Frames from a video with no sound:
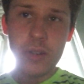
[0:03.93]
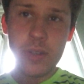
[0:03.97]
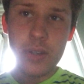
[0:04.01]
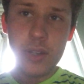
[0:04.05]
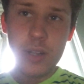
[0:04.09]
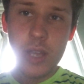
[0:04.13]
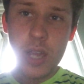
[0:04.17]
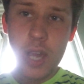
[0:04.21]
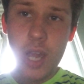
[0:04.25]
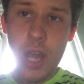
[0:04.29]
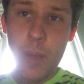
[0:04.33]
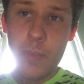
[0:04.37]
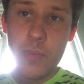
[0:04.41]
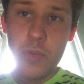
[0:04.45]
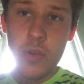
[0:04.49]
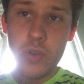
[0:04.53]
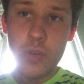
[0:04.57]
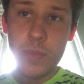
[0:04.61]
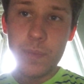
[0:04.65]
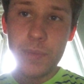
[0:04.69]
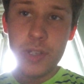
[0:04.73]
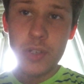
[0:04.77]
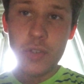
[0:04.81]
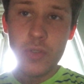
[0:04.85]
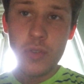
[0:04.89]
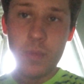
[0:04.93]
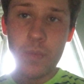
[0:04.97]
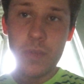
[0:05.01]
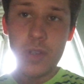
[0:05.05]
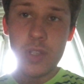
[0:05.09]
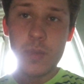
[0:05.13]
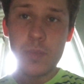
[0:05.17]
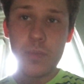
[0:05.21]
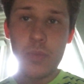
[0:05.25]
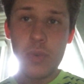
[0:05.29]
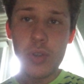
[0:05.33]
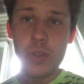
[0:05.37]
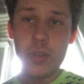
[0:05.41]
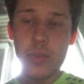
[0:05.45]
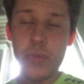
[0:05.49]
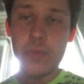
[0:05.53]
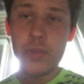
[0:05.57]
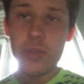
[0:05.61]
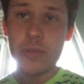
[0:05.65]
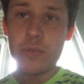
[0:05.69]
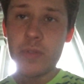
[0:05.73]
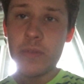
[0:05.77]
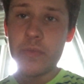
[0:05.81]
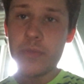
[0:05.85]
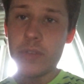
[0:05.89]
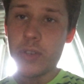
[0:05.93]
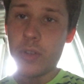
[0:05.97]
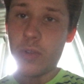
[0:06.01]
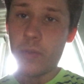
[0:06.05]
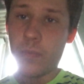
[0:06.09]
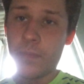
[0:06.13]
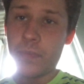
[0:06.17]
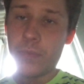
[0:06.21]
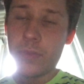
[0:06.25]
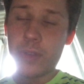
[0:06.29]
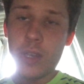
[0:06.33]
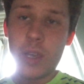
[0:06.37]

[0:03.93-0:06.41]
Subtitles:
And today, I'm going to be doing my spoiler-free review